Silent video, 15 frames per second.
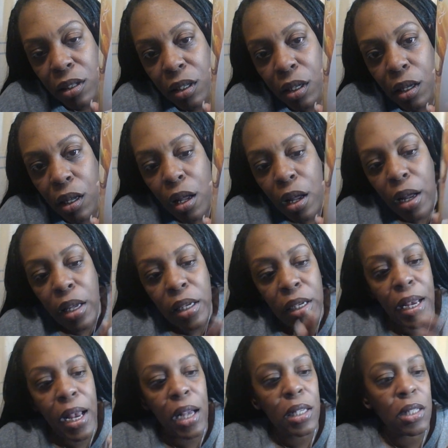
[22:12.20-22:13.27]
yeah so
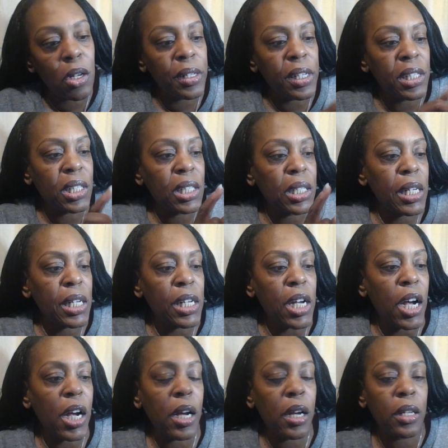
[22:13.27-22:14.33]
this is the
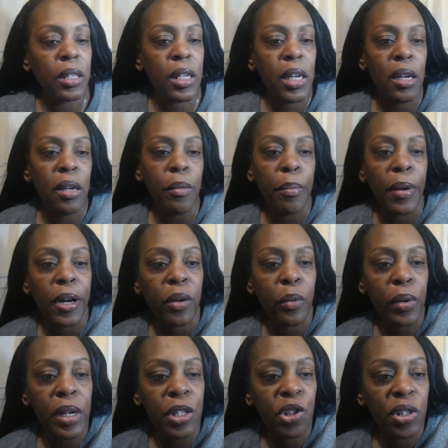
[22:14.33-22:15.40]
the buttery
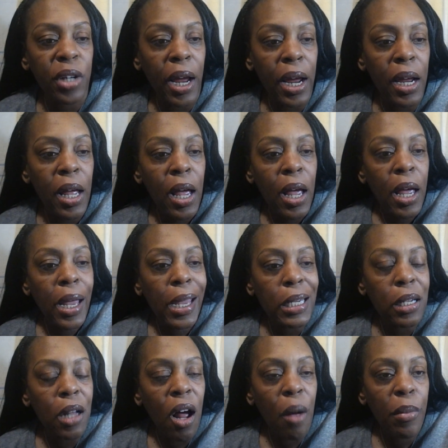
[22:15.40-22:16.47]
shea and almond
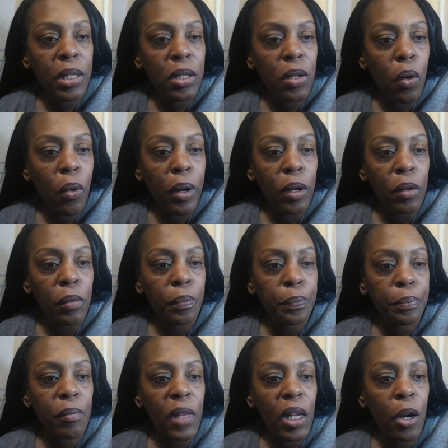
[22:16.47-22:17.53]
oil
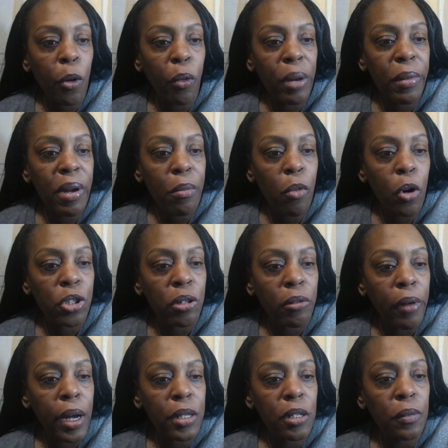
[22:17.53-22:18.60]
creamy moisturizer
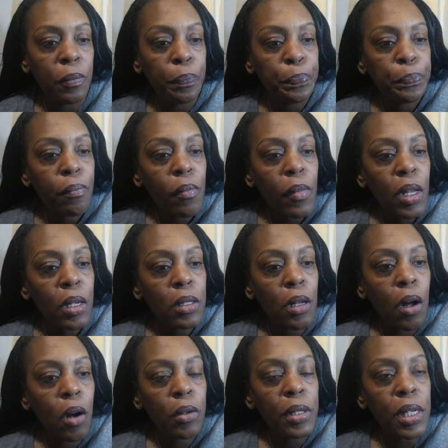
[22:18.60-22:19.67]
so this
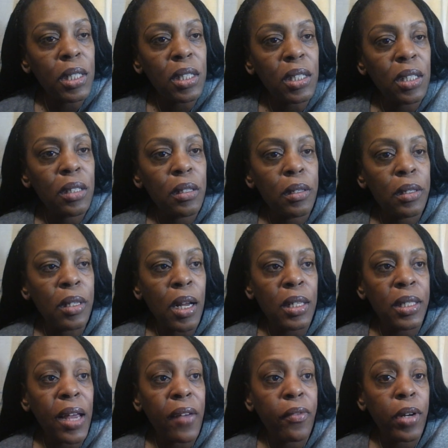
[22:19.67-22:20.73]
is a definitely
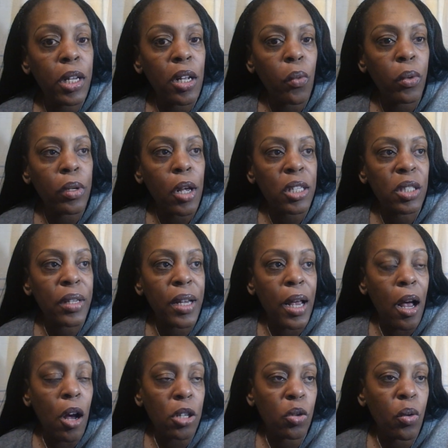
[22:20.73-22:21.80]
good one also
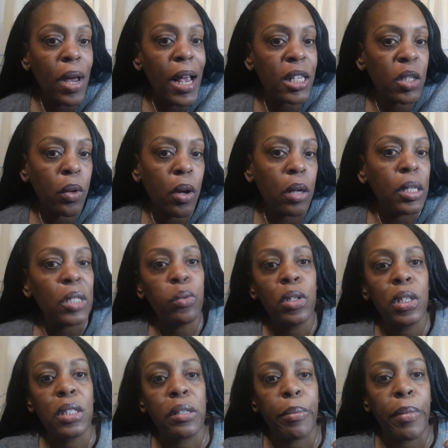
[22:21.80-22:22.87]
as well this was about